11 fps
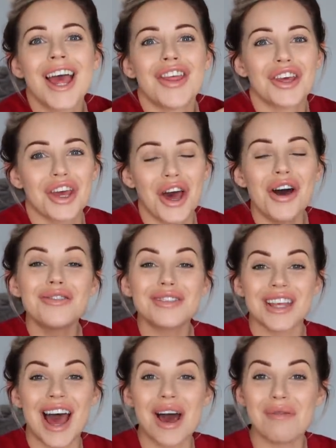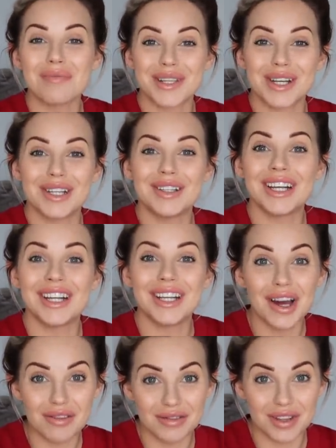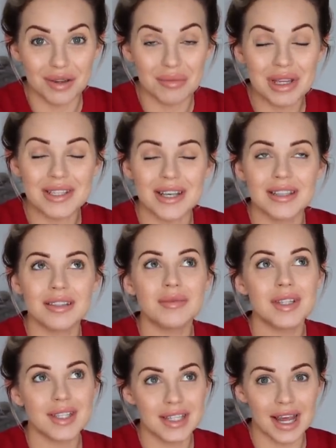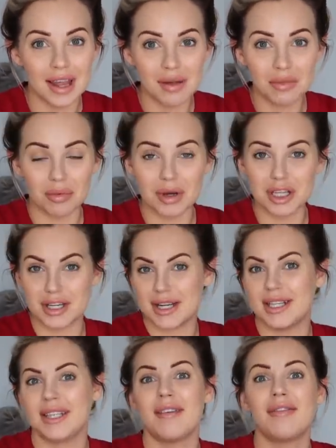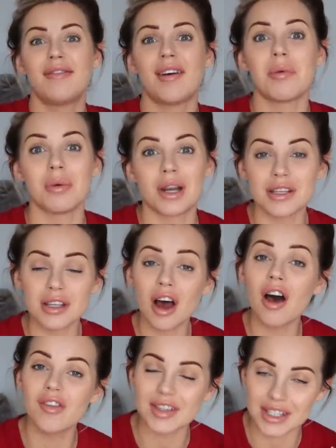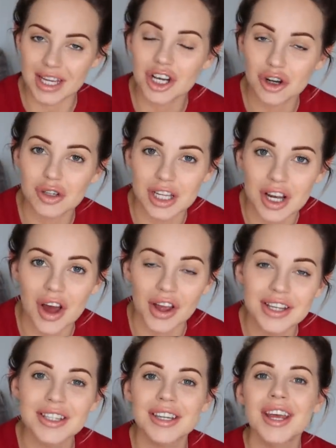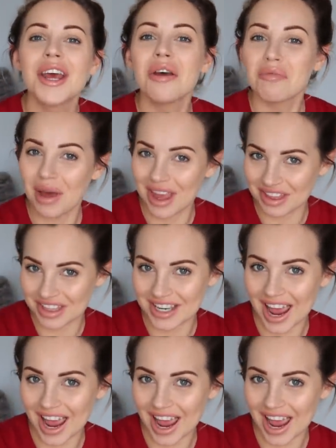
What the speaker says: The girls absolutely love them. It sends them to sleep, which is fabulous. Obviously not at night, but in the